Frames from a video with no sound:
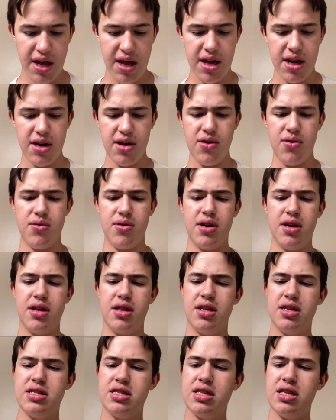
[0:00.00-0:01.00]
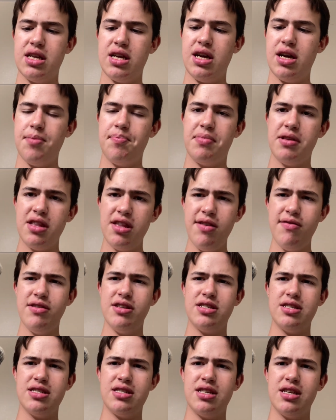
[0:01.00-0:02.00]
I don't know why I believe
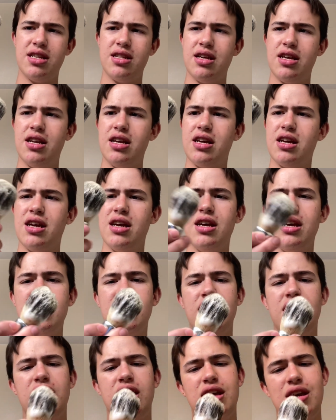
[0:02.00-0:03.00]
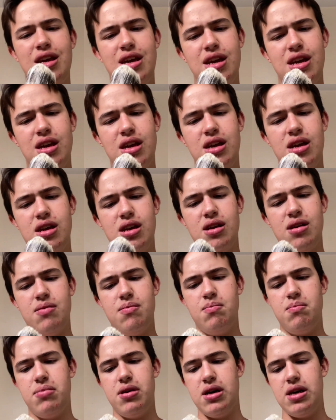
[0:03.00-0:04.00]
this is synthetic,
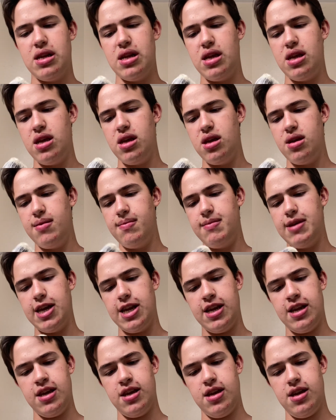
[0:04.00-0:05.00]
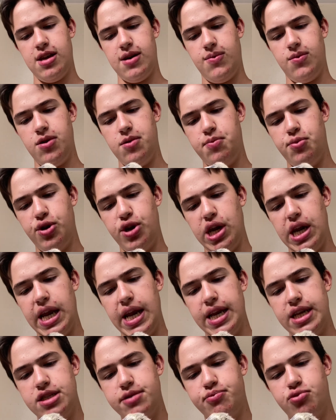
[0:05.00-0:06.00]
but man, I would put it in
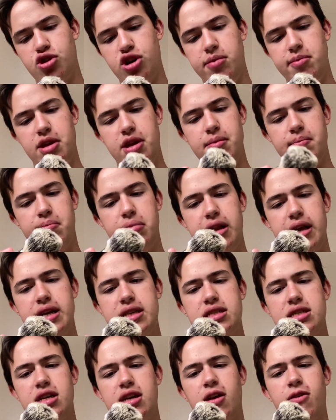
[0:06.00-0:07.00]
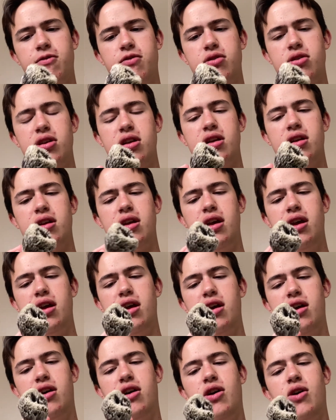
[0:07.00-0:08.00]
this premium plastic for the
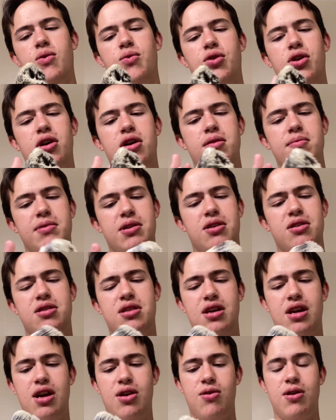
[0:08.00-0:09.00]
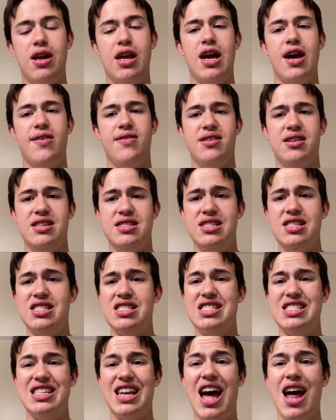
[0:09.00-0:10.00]
hardware hunt. A good thing I already have it, because this
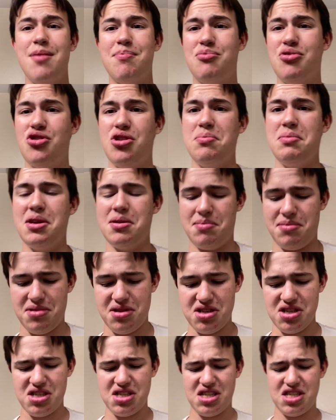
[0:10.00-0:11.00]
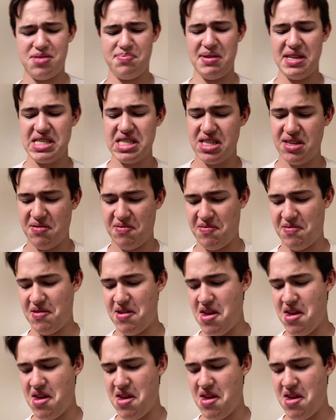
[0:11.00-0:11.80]
is not premium, just expensive.